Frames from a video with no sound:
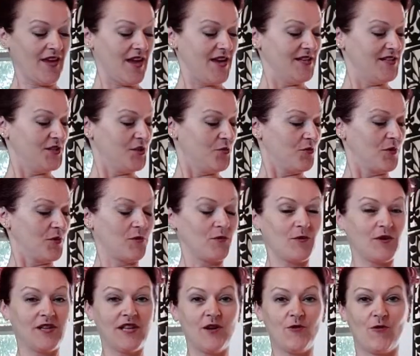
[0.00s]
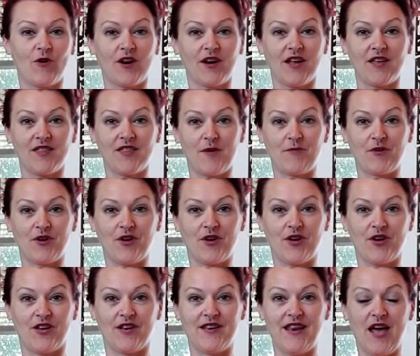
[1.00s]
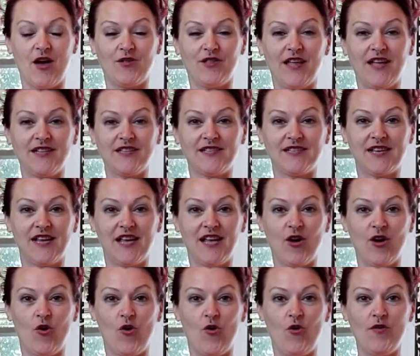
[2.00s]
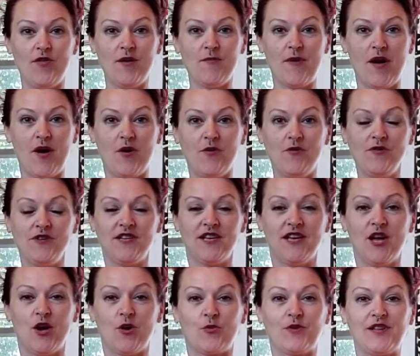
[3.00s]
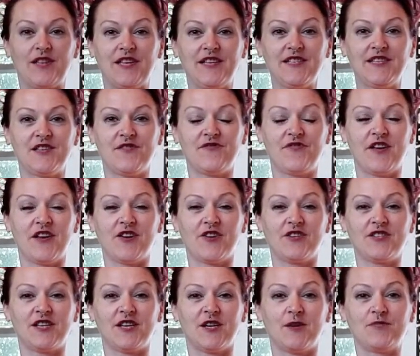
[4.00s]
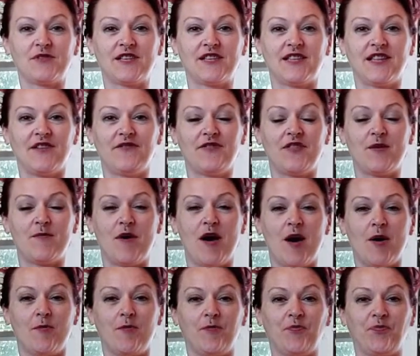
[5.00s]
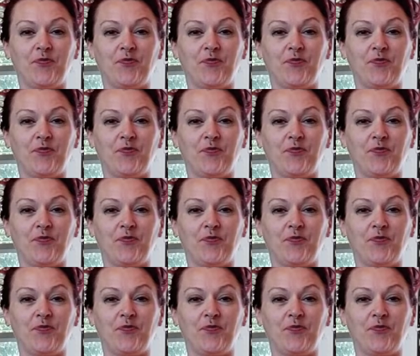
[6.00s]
Okay, so we're really working them good. Now let's hold them out, release the fingertips and lift them up.